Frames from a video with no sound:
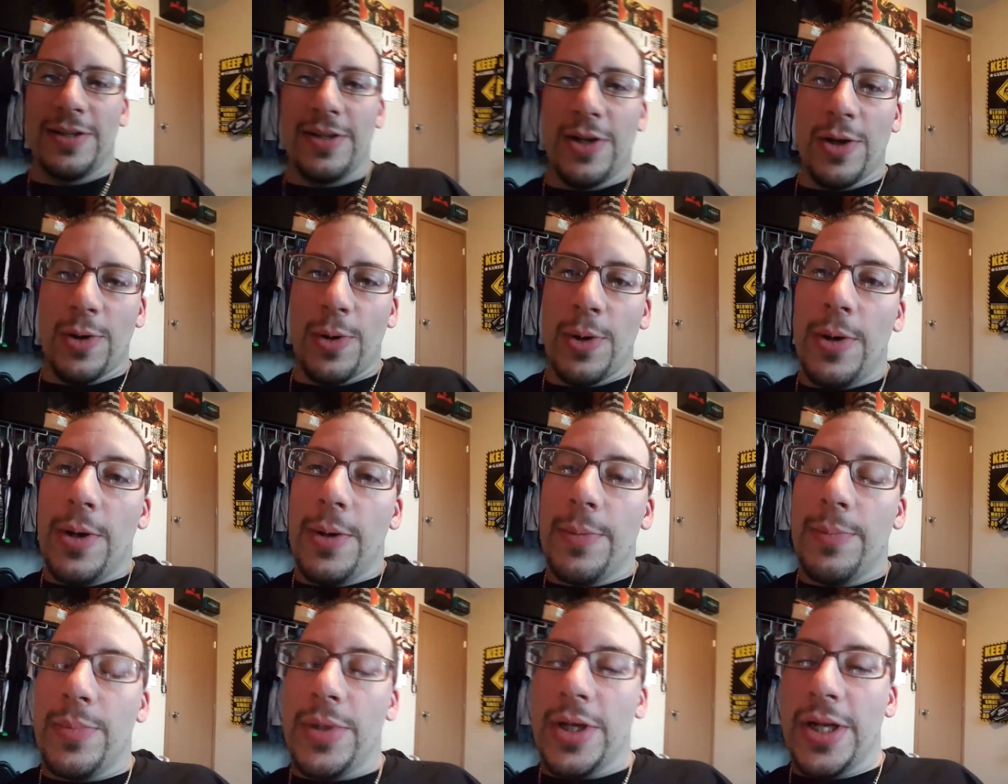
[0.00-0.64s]
No.
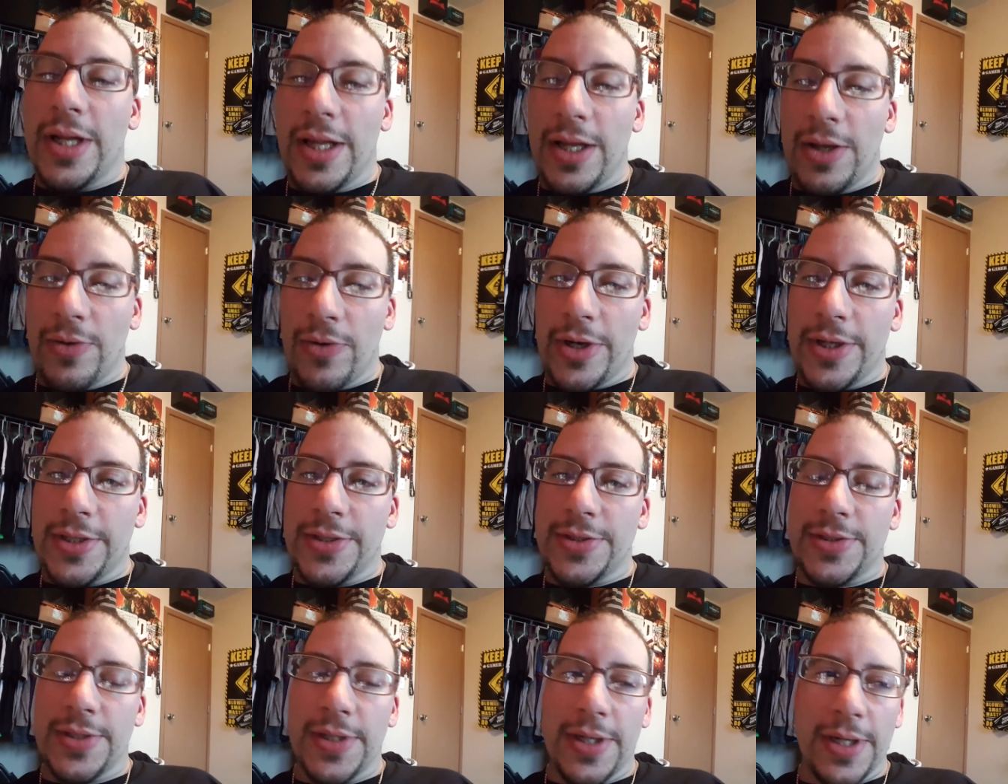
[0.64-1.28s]
But
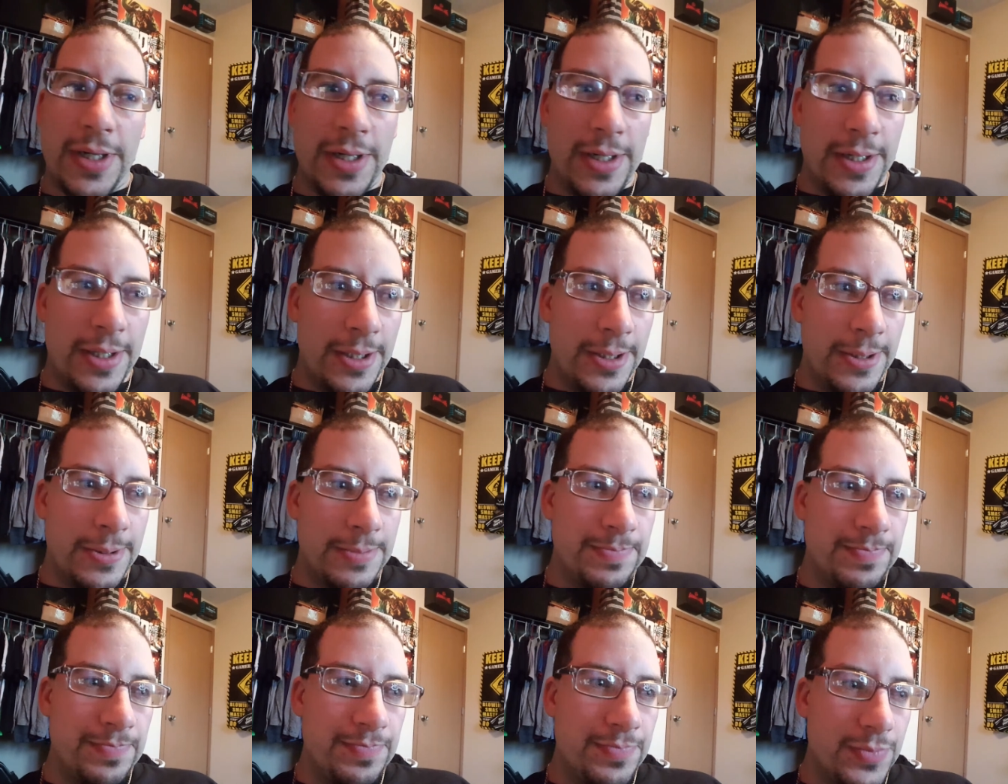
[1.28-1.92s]
anyways,
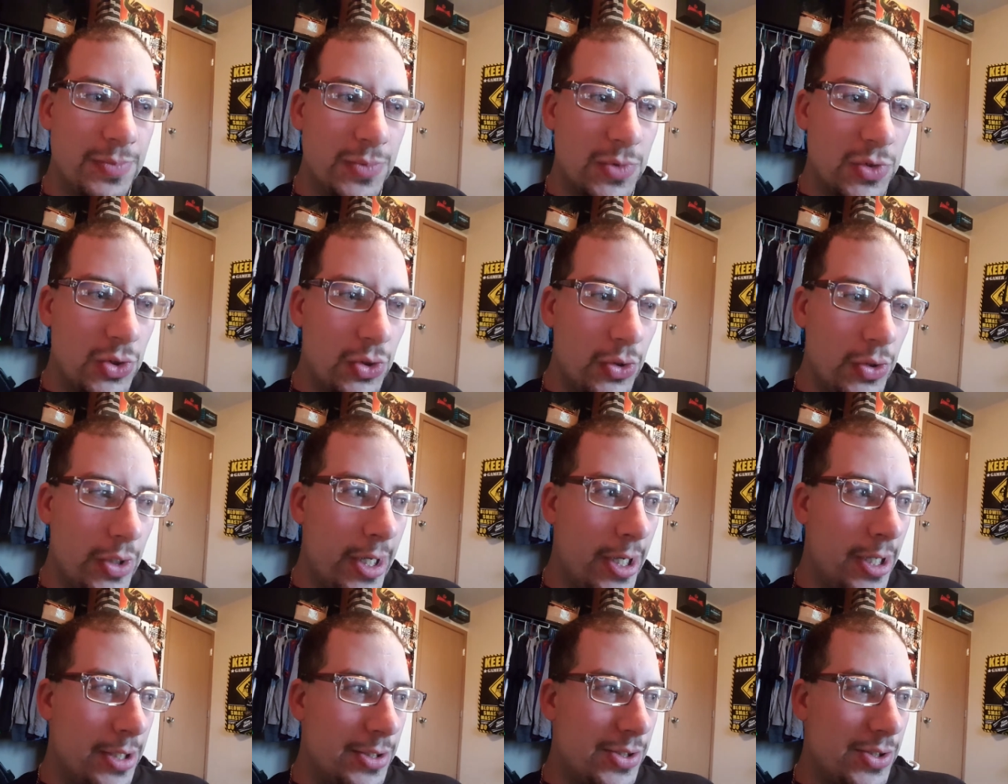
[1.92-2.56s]
um. So
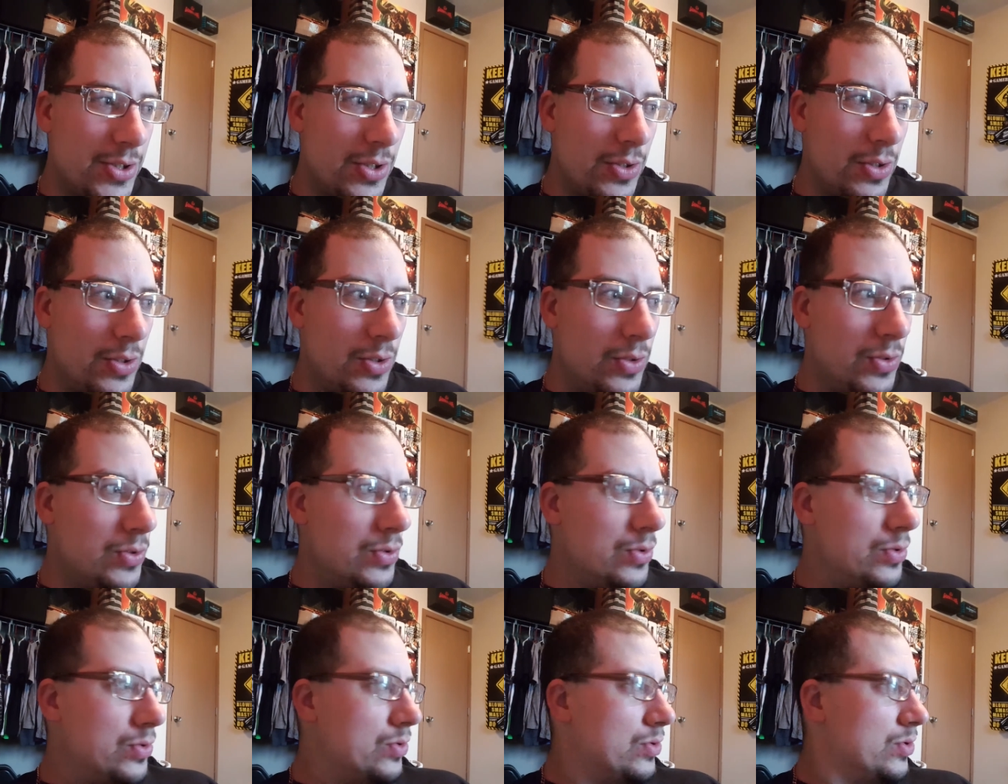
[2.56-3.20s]
yeah.
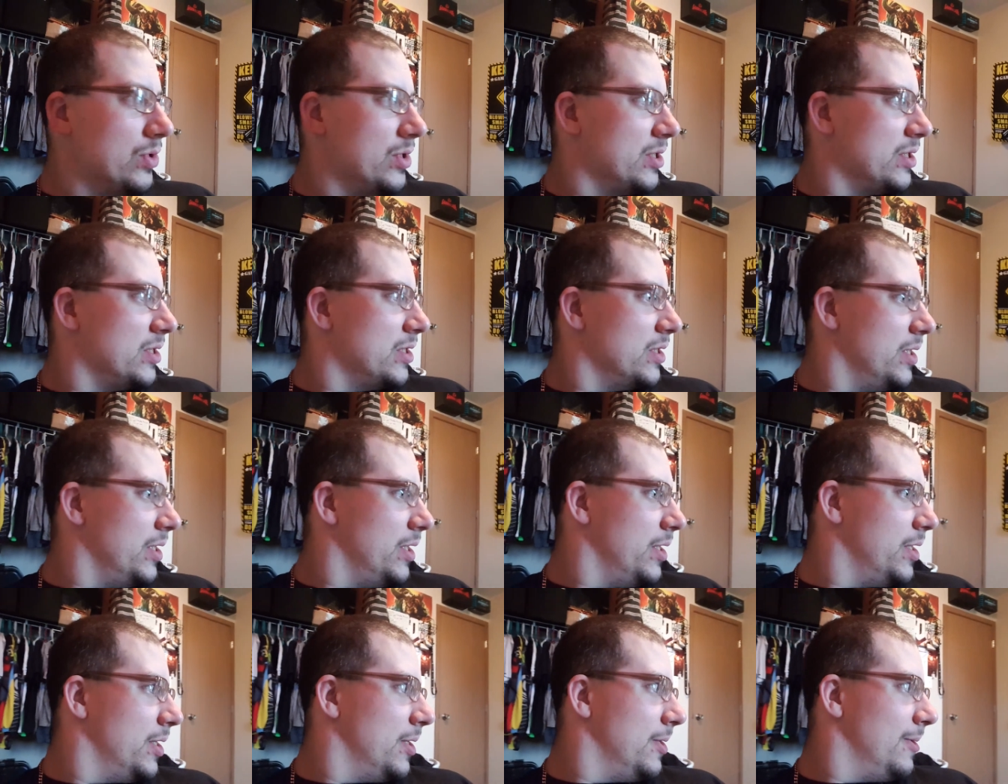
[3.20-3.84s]
So let's
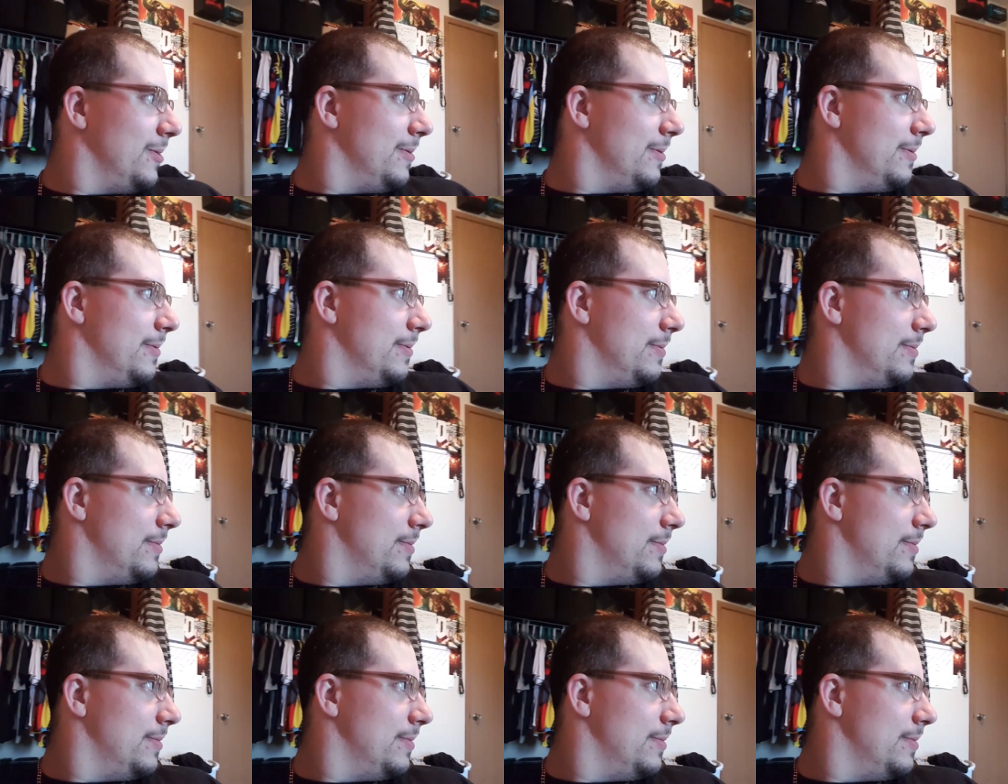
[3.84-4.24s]
see here.